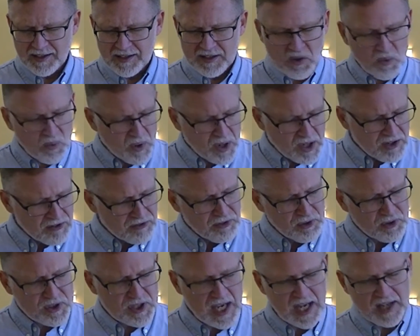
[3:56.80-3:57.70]
the
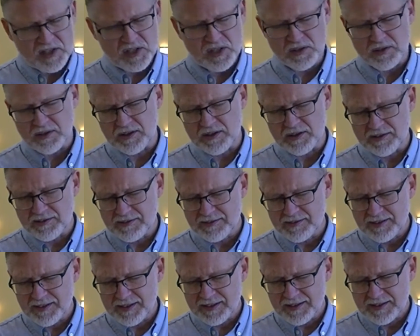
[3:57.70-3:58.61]
Wonderful Counselor,
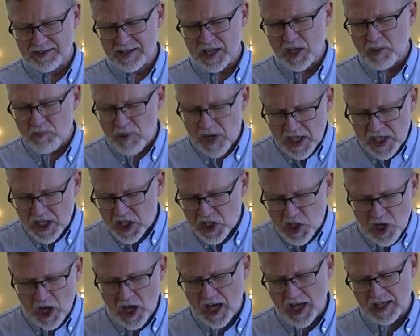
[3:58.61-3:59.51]
Almighty
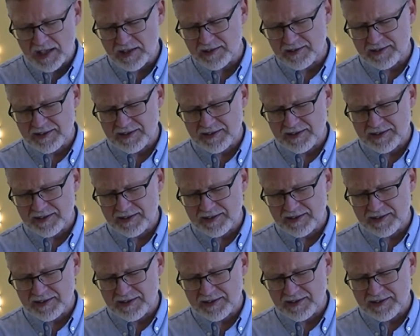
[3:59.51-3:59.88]
God.